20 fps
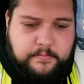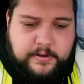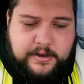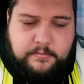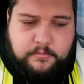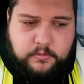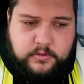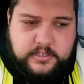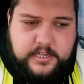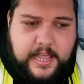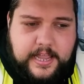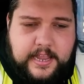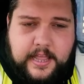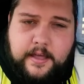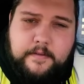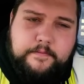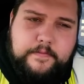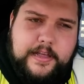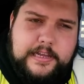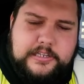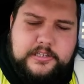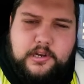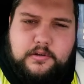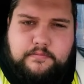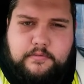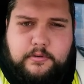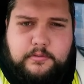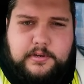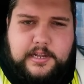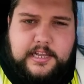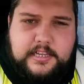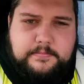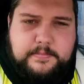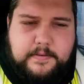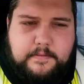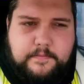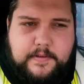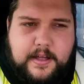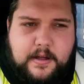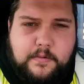but it will say a faster route has
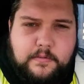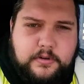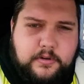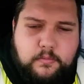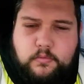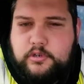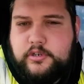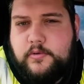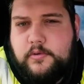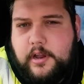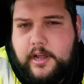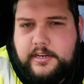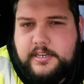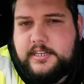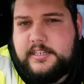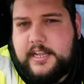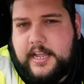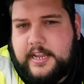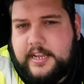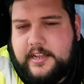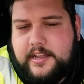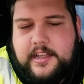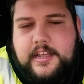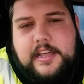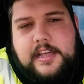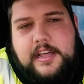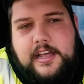been found. Would you like to take?